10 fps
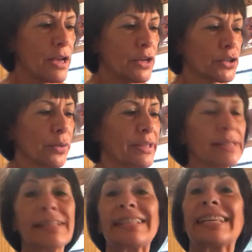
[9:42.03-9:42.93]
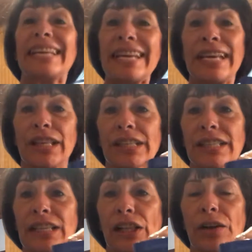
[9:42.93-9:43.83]
So this is ghee. This
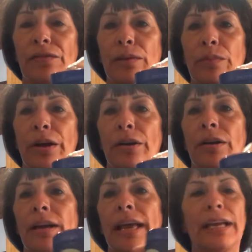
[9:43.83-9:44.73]
is clarified butter,